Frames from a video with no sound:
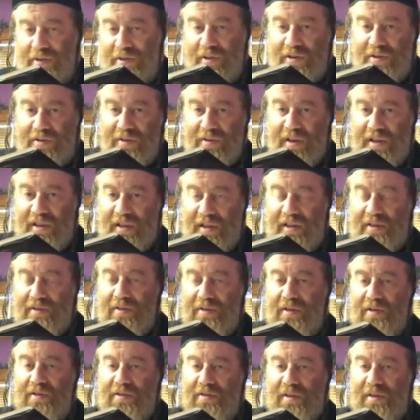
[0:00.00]
going to eat. He's
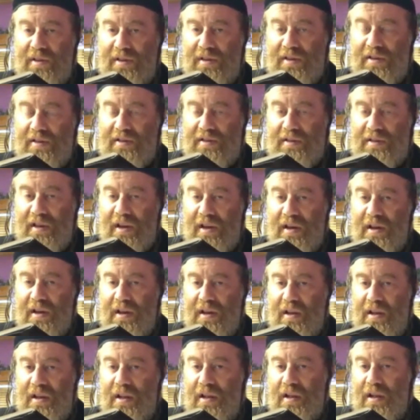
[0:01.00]
going to eat this
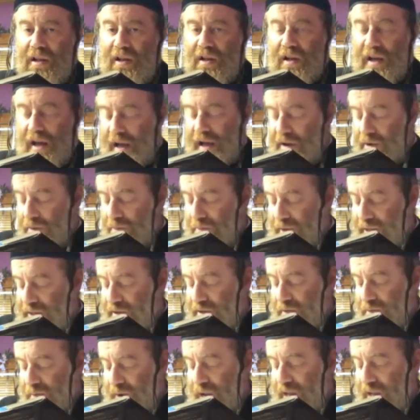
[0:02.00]
piece
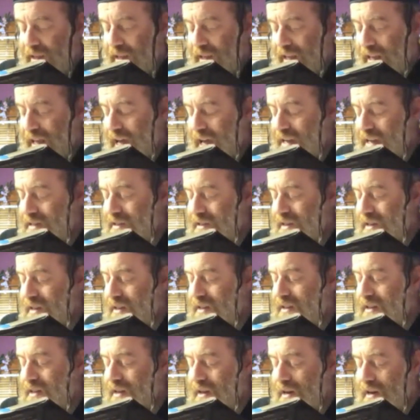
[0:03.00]
of bread he has,
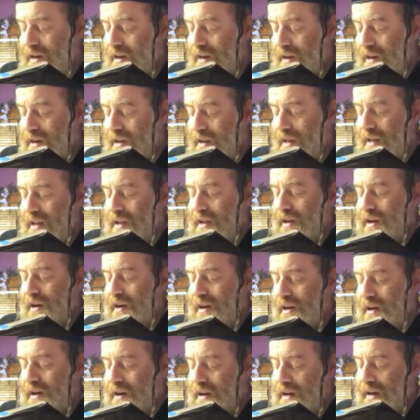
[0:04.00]
and
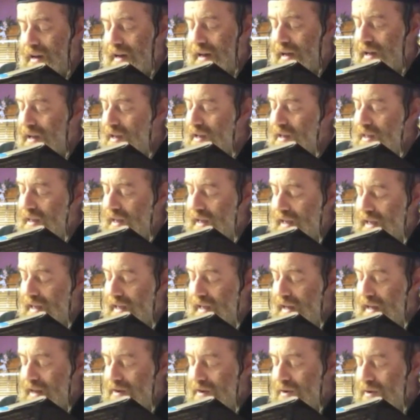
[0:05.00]
like
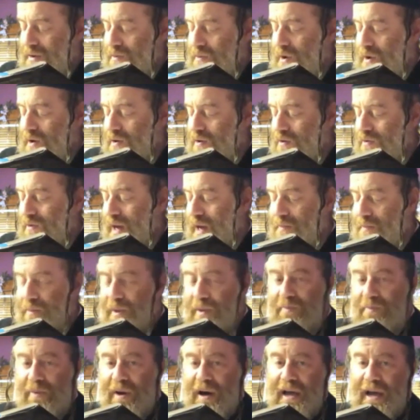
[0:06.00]
a quarter of
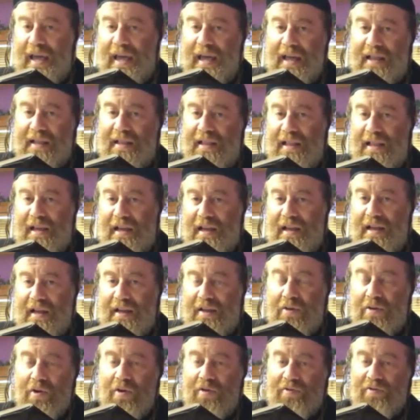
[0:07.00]
apple pie and
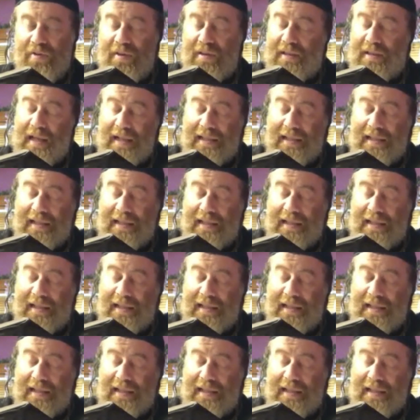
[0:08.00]
coffee.